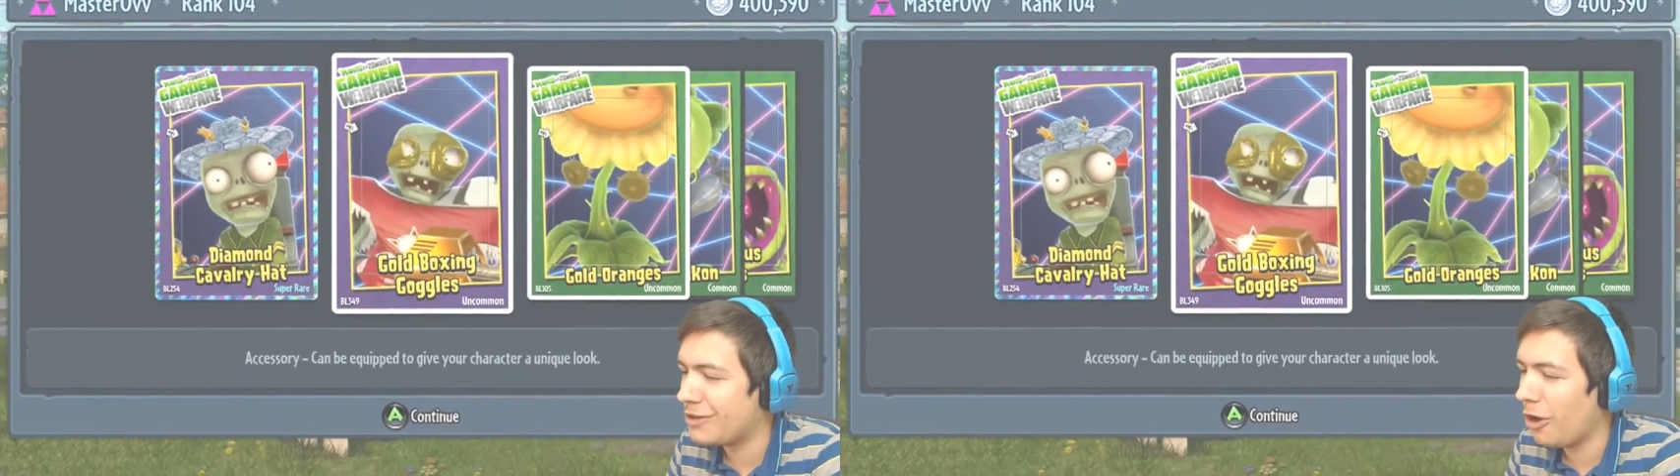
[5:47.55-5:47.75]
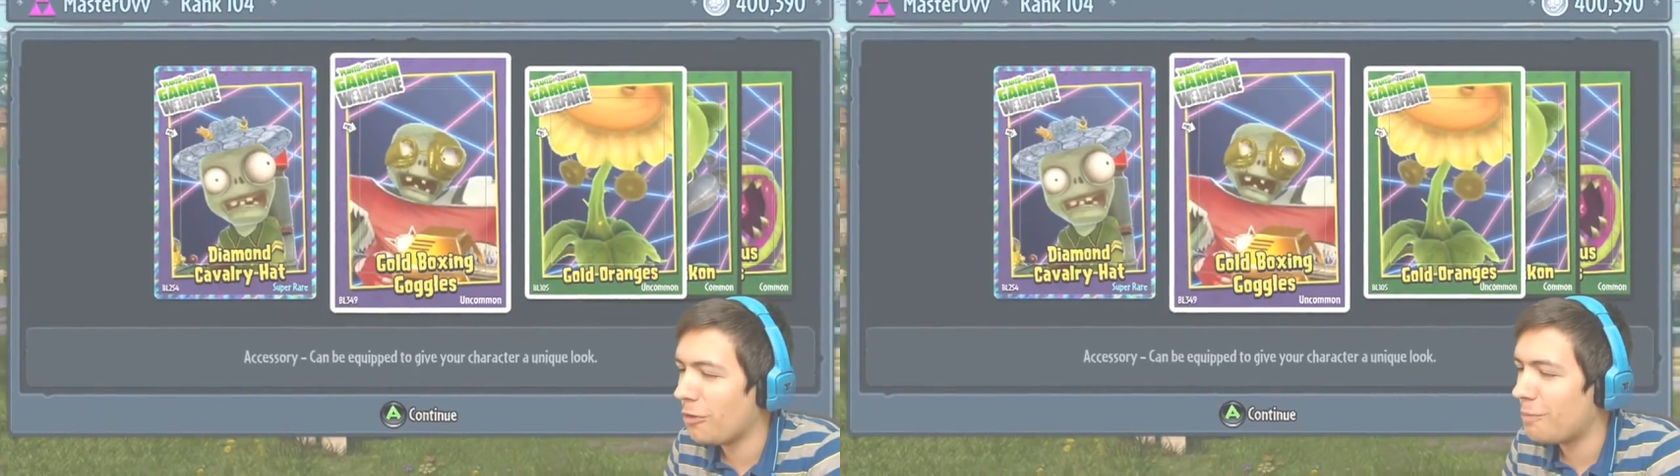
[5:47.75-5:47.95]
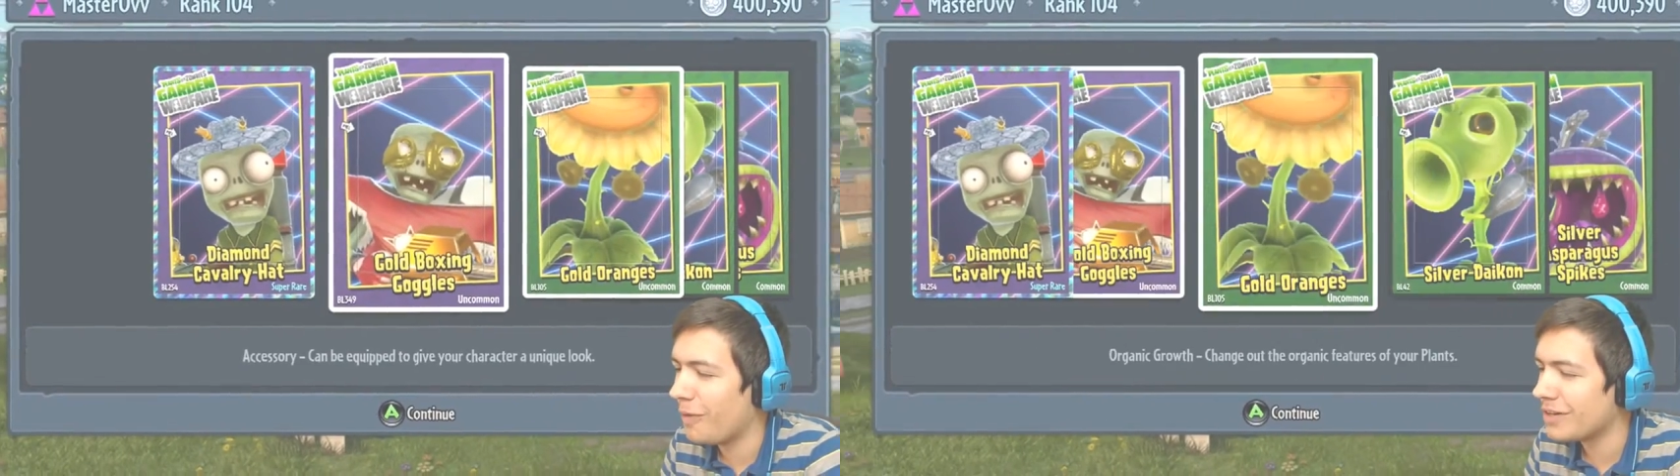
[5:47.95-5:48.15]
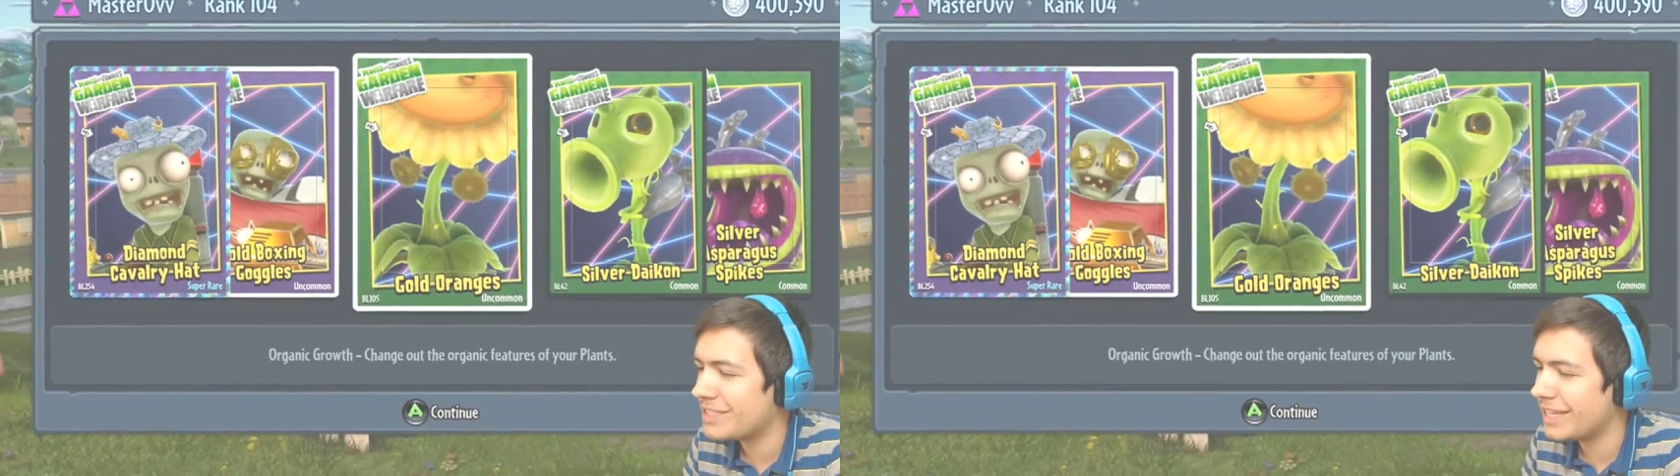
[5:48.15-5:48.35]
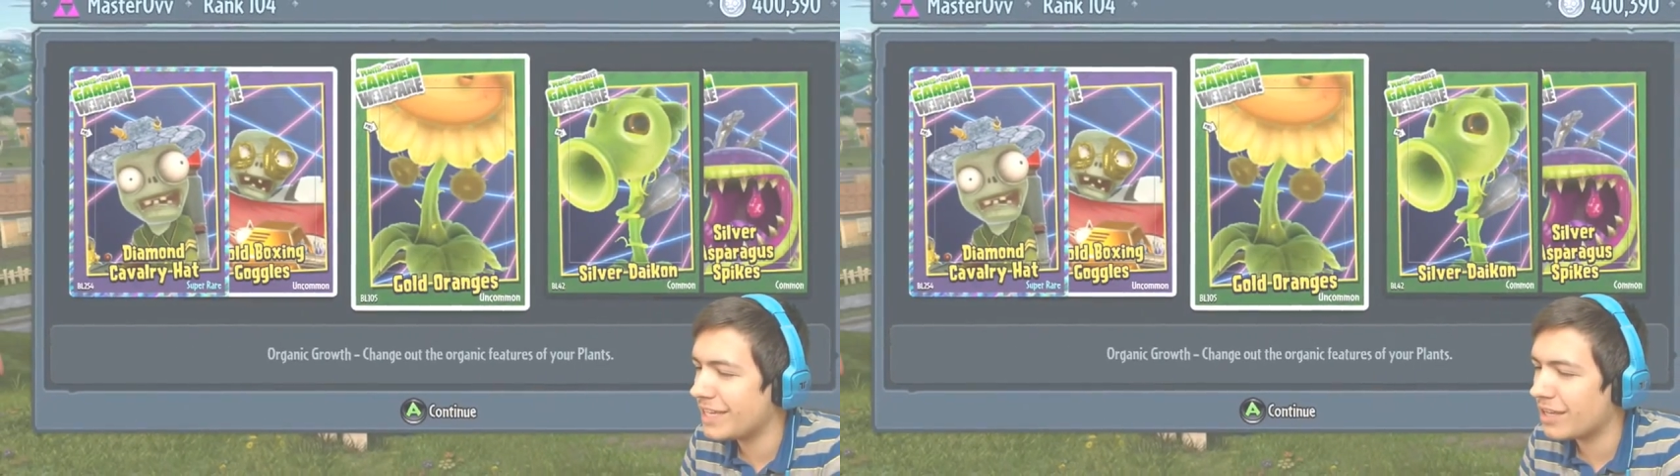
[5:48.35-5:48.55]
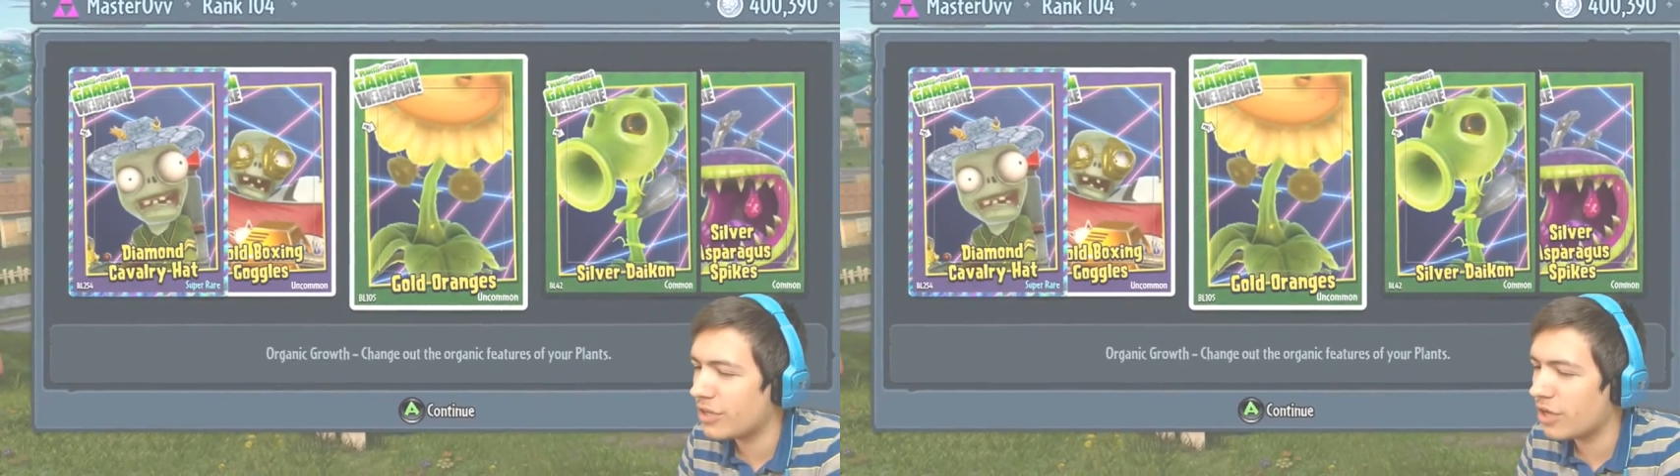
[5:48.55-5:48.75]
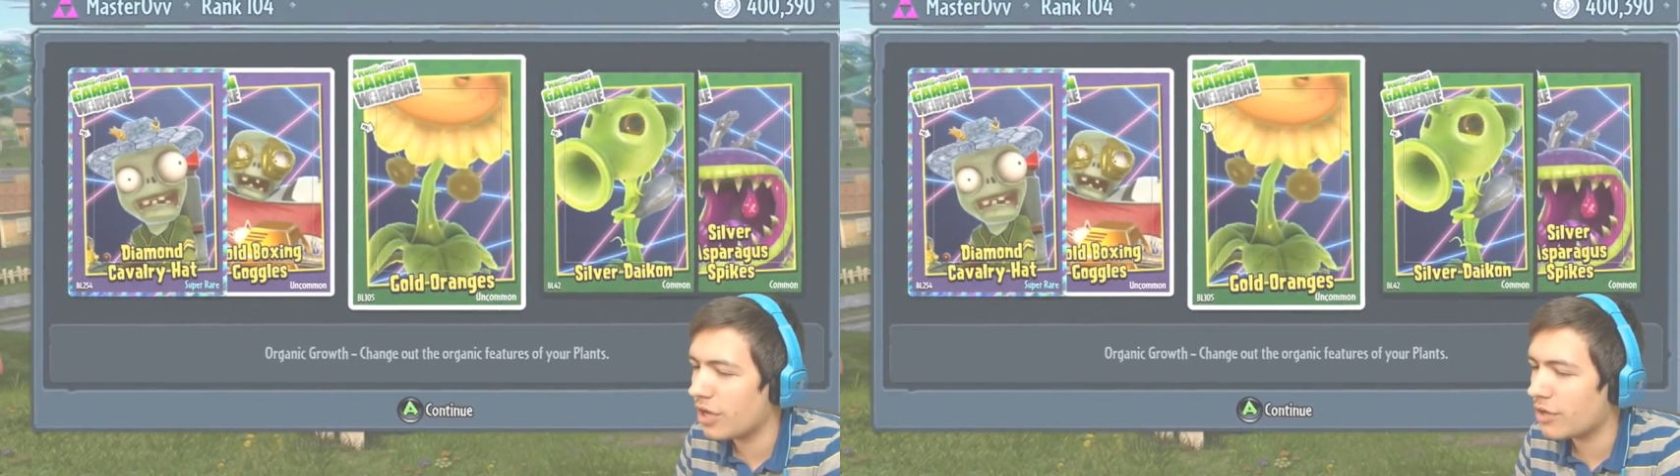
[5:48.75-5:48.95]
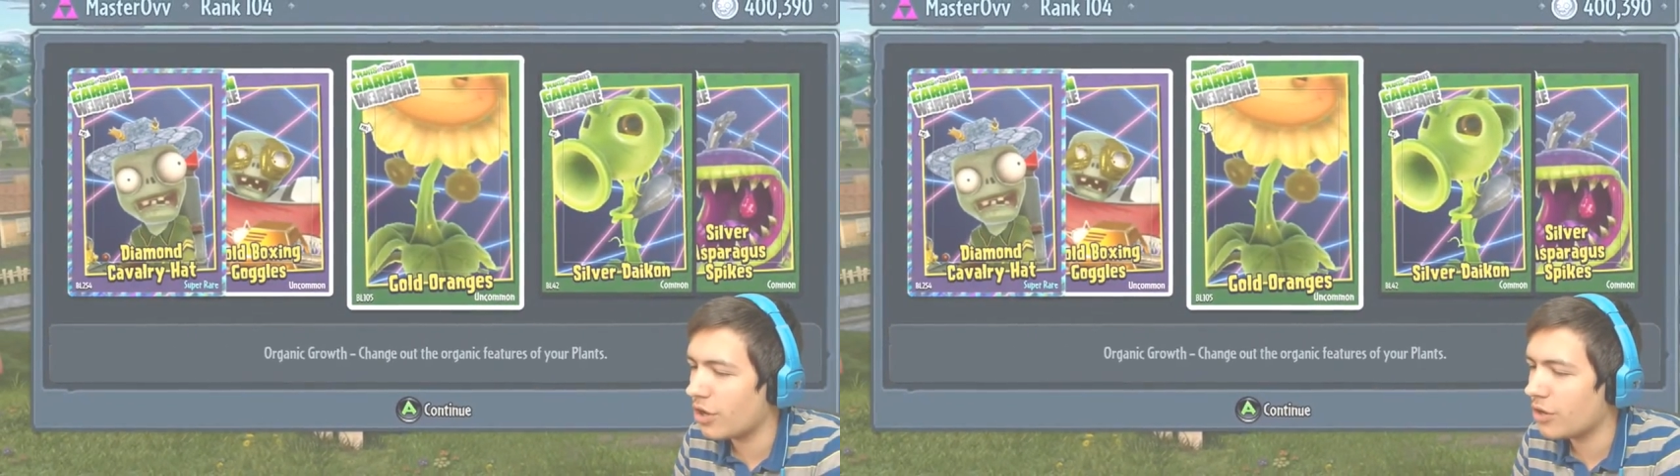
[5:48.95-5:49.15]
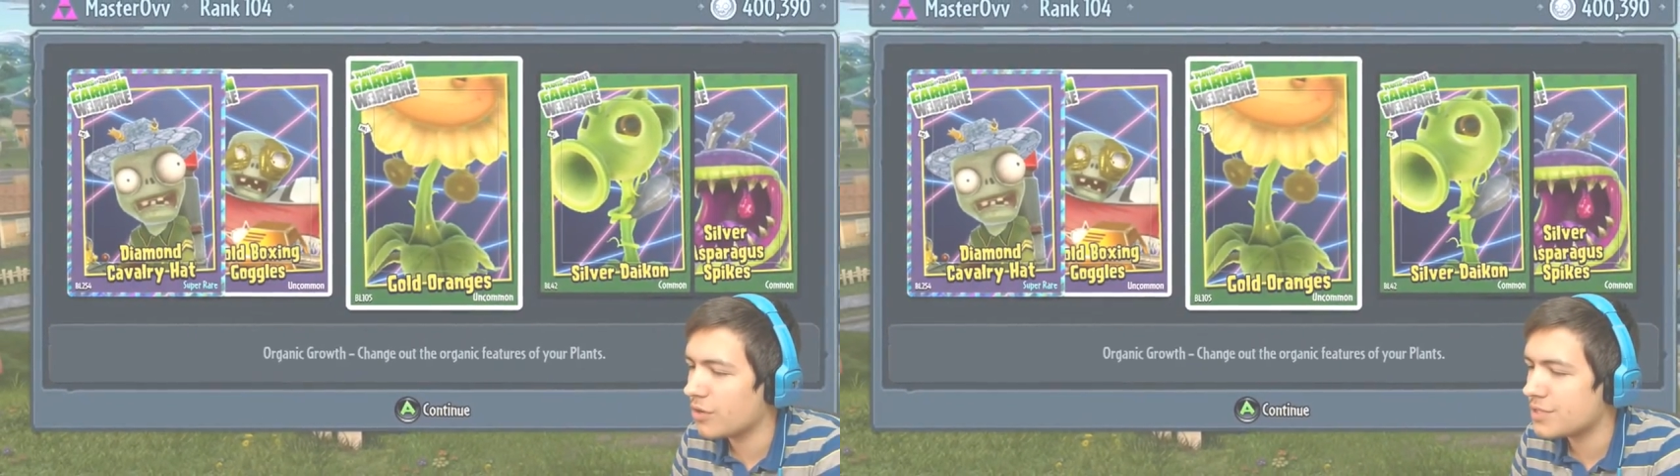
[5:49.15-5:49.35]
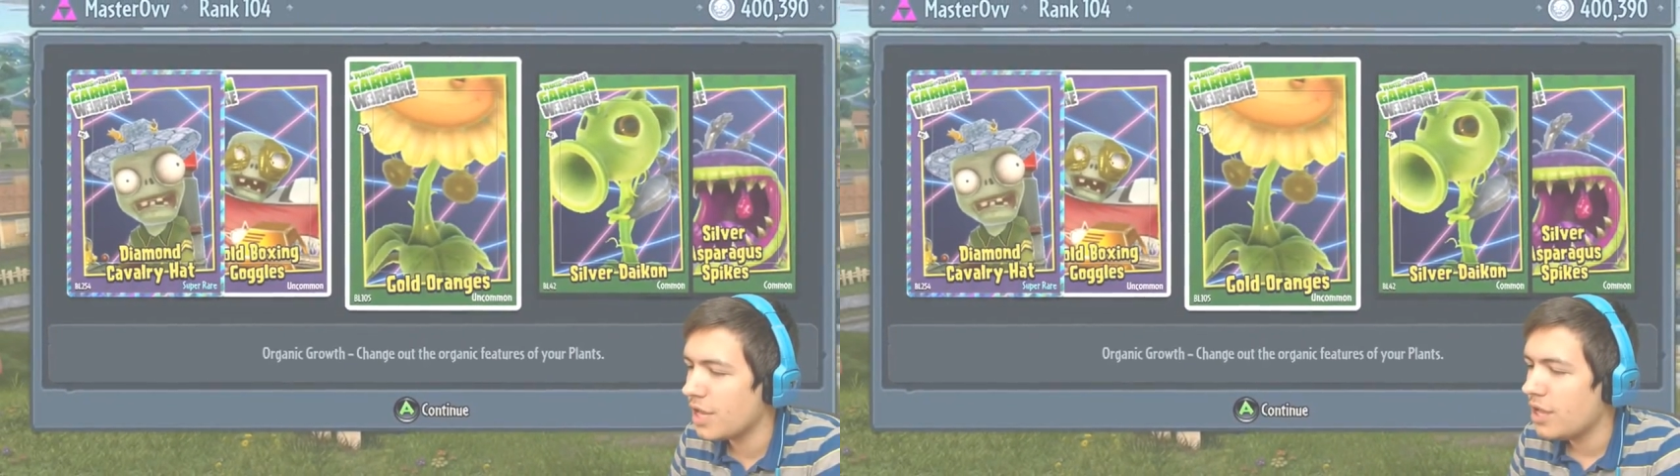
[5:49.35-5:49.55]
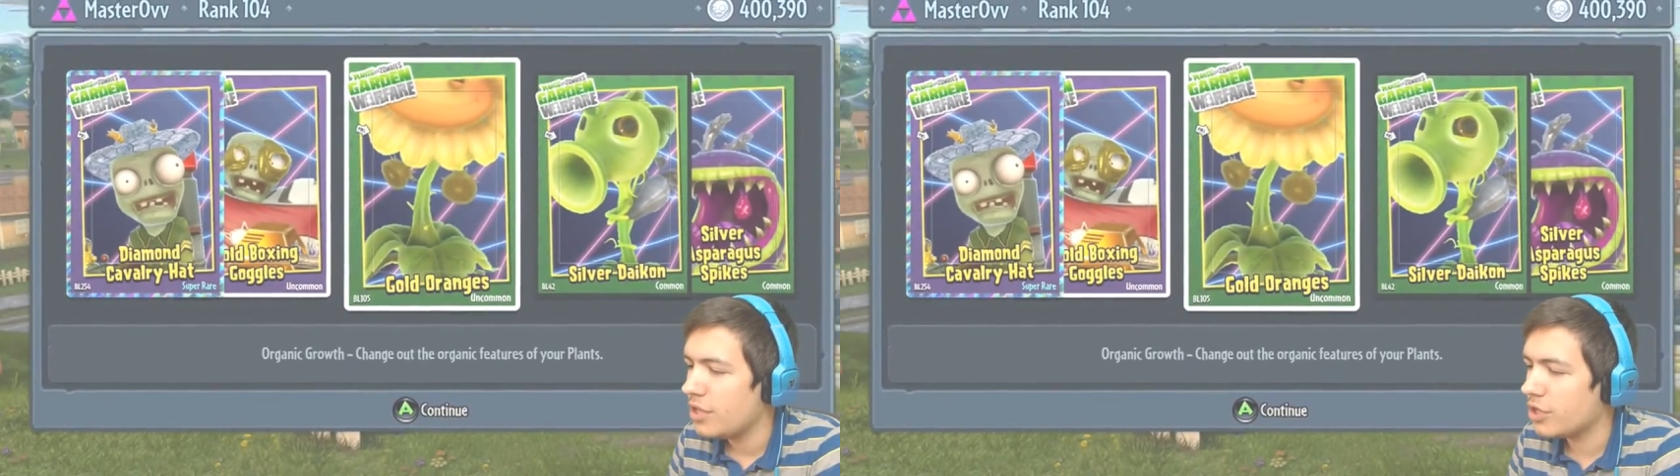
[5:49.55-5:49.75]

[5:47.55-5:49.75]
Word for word: The gold boxing goggles,